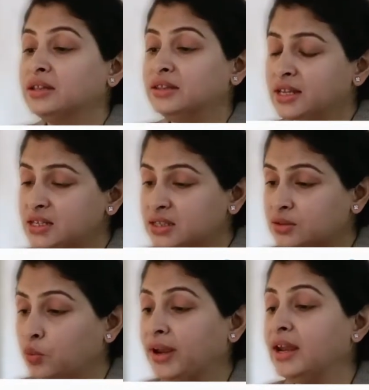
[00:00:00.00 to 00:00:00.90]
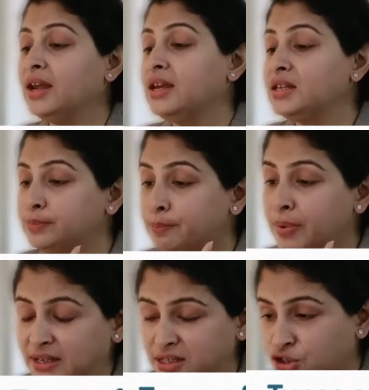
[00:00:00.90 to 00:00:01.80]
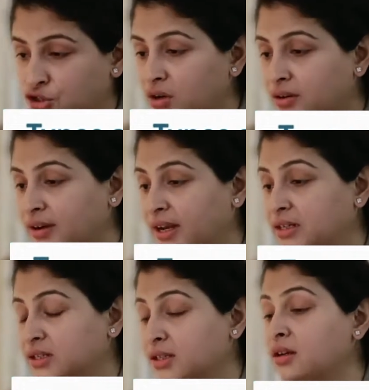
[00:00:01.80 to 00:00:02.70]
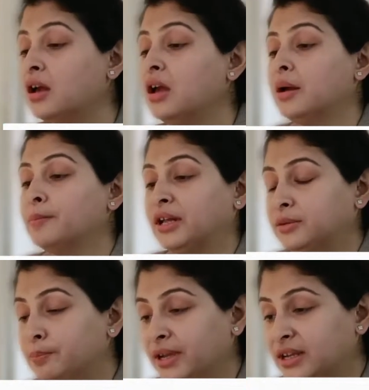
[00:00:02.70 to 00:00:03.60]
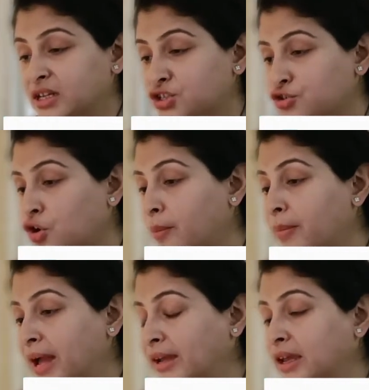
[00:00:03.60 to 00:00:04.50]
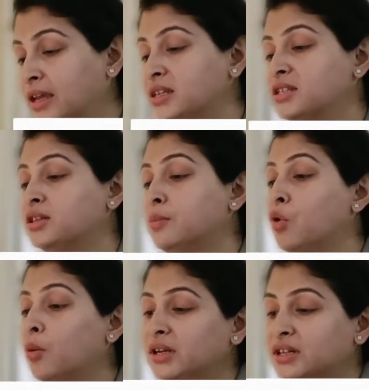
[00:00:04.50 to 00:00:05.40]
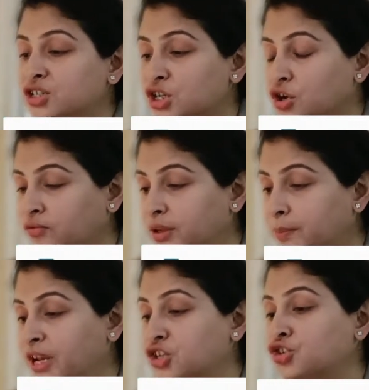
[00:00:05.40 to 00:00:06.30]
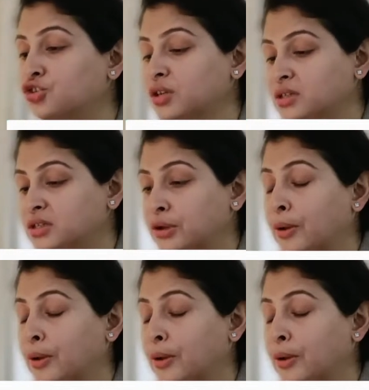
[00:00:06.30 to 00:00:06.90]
This way is best tolerated, but the biggest drawback is the mobility of the patient,